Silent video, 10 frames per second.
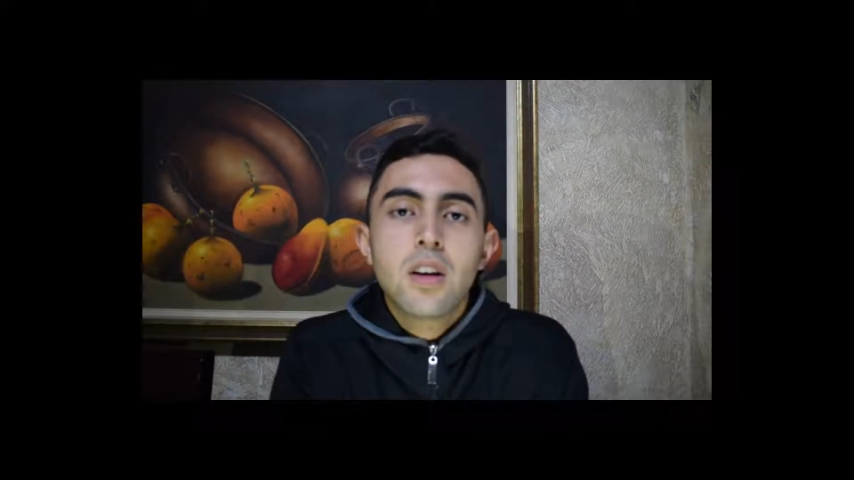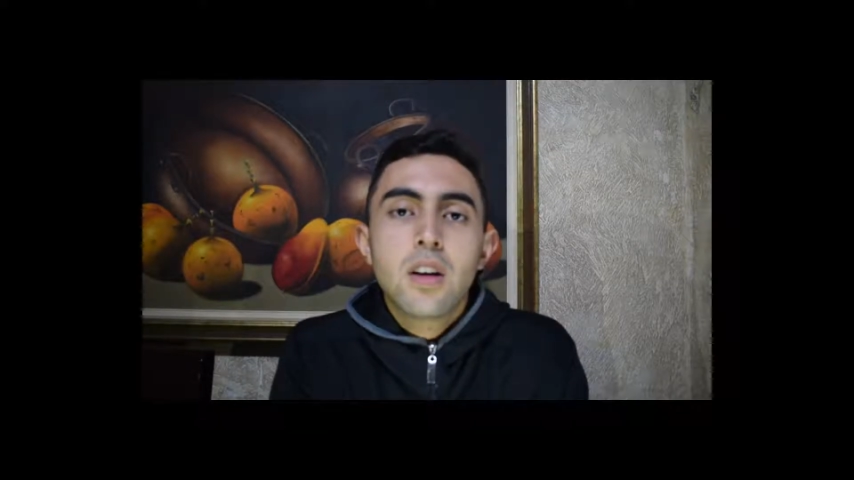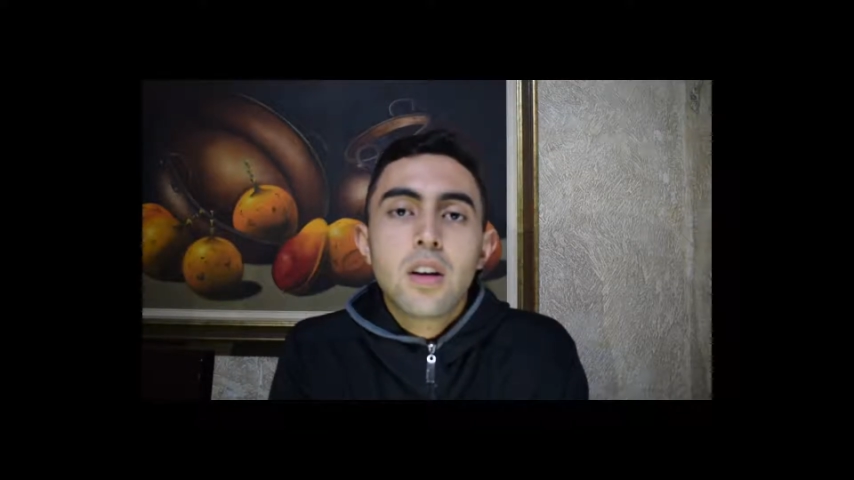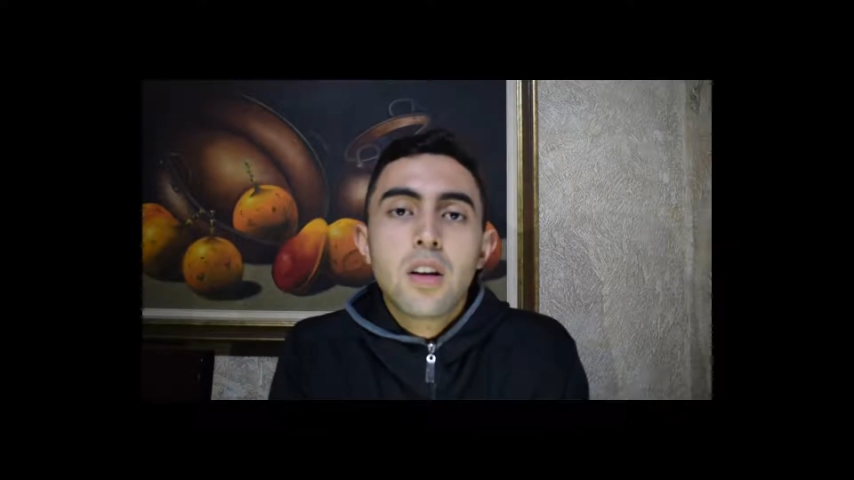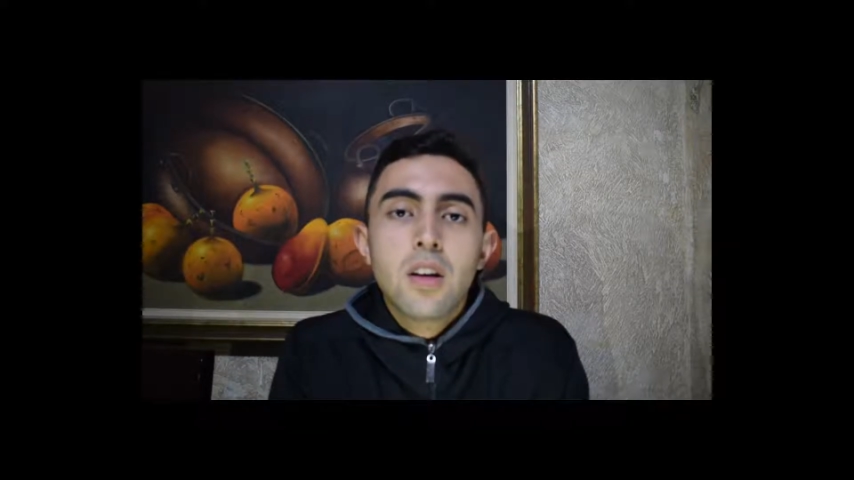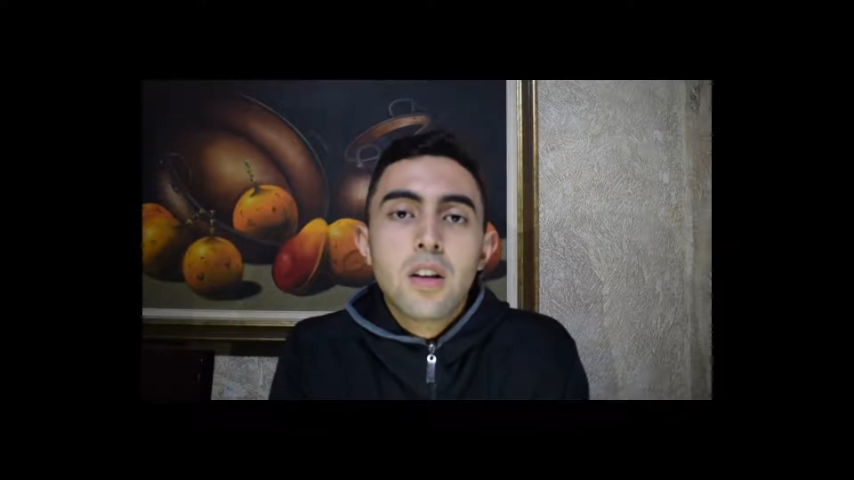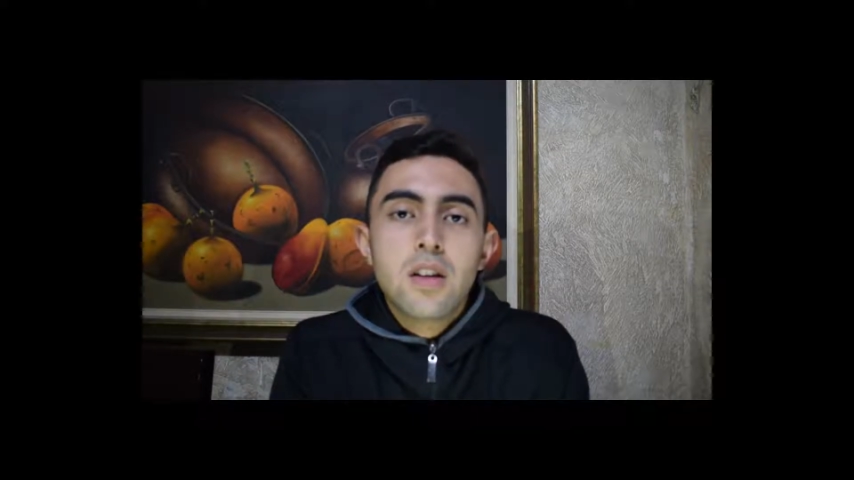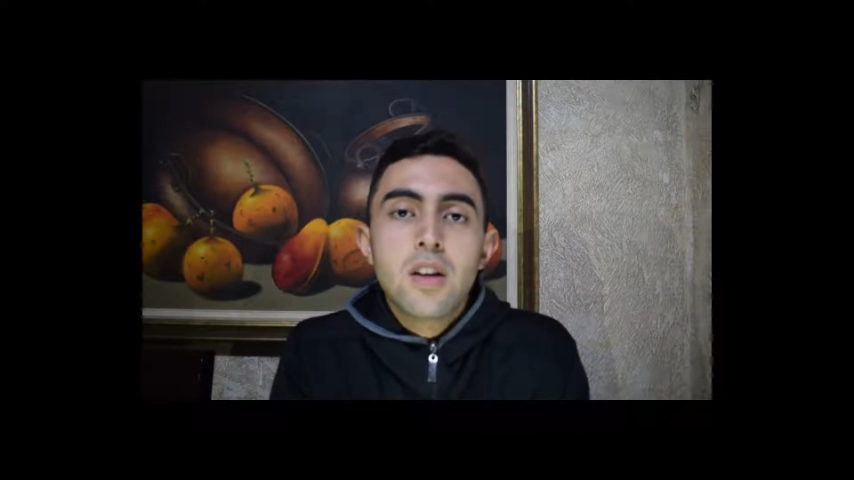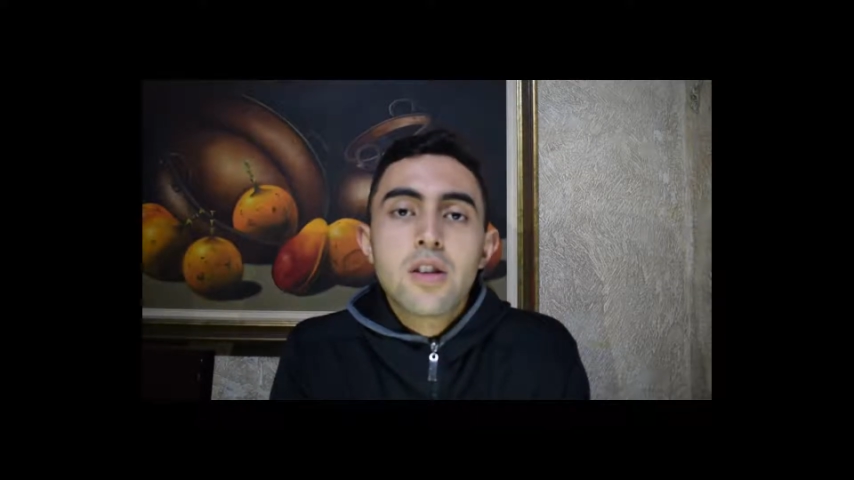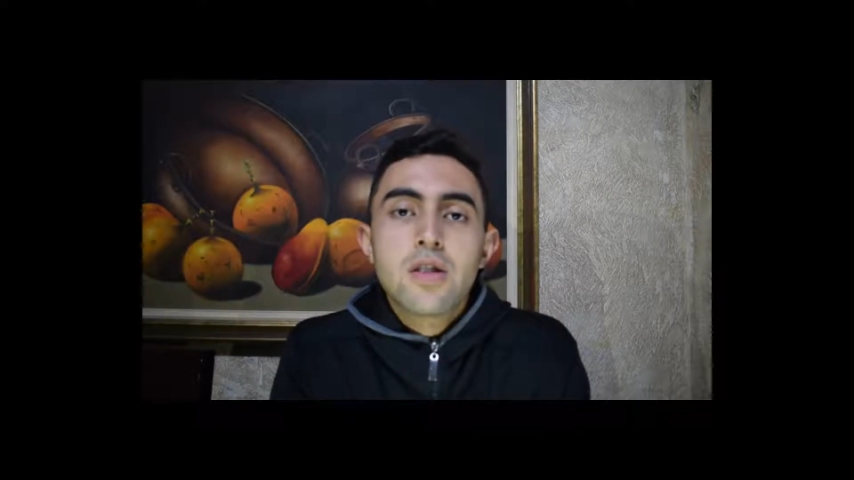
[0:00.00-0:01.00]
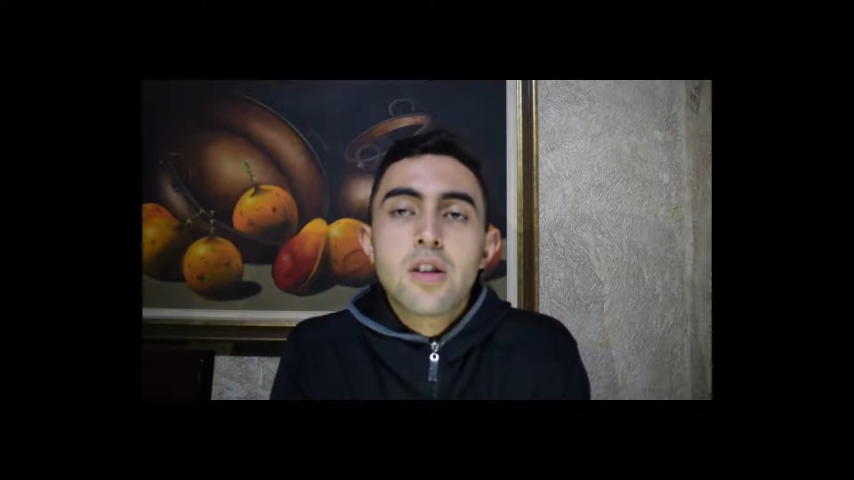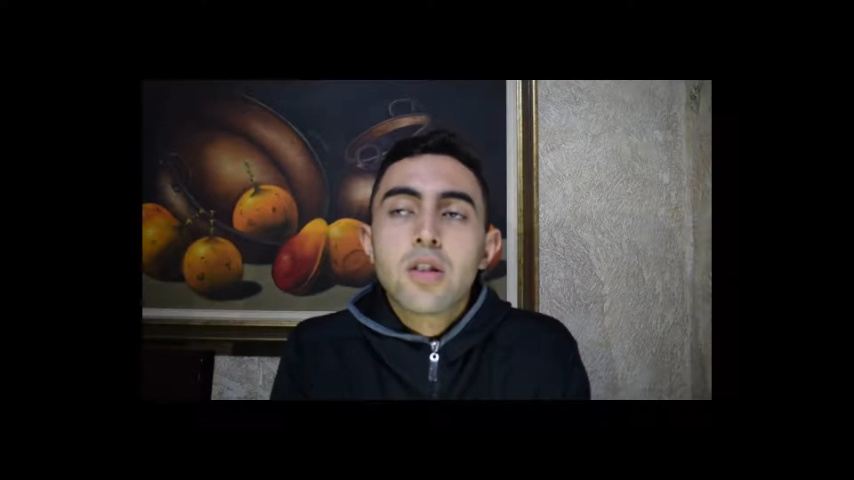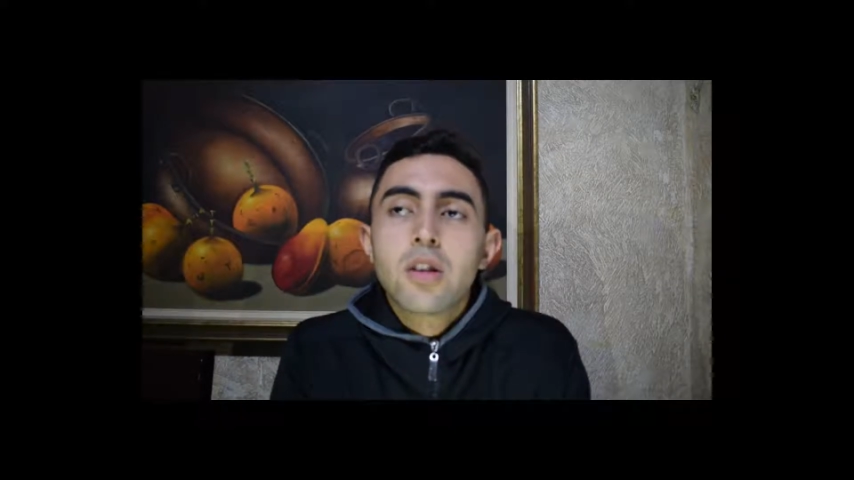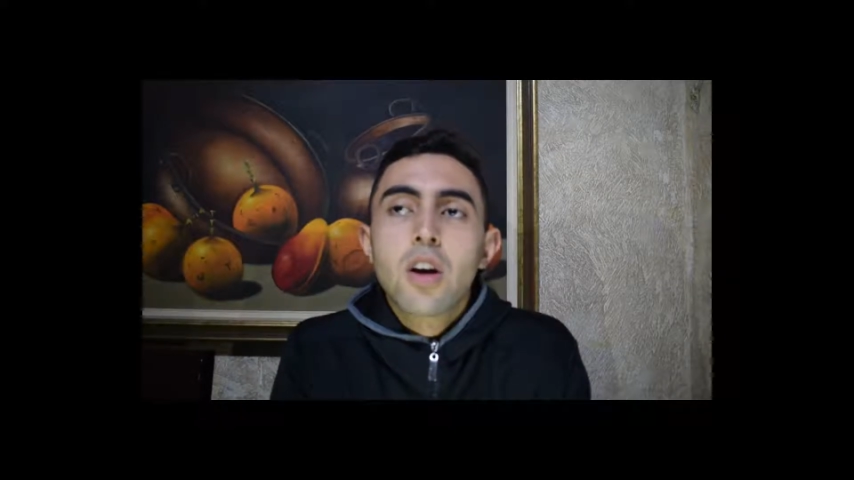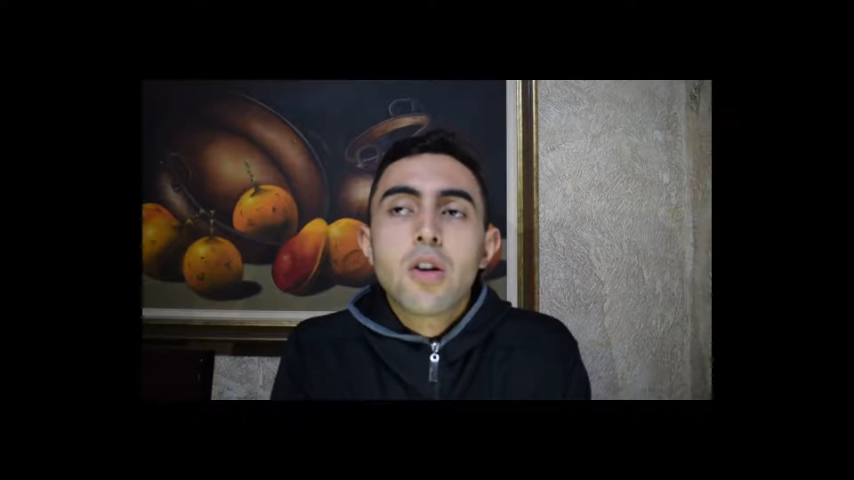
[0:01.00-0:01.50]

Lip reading: support of the people.